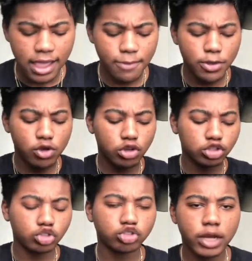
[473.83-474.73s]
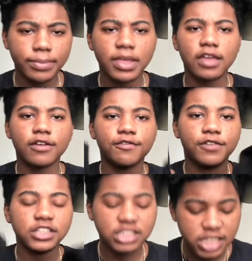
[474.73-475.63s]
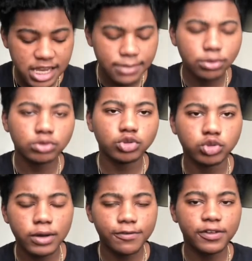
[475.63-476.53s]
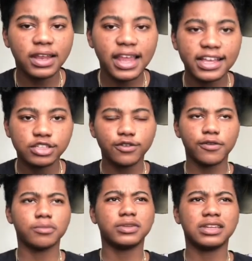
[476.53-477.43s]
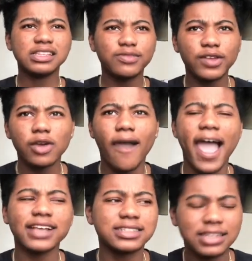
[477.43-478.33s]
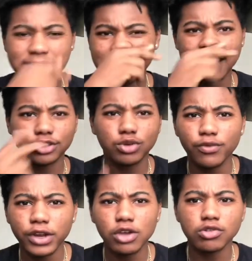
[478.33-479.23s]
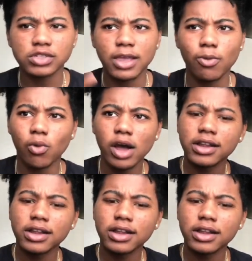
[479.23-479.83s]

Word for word: And we're going to drip for cheap, drip for less. You from This video actually is like two videos in one.